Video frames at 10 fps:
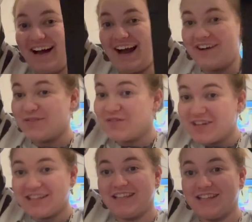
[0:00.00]
I
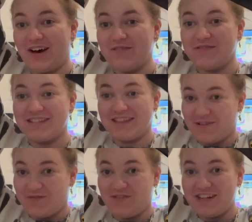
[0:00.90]
really loved the
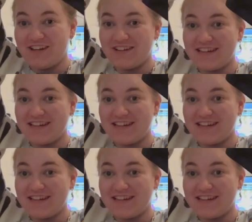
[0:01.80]
fit on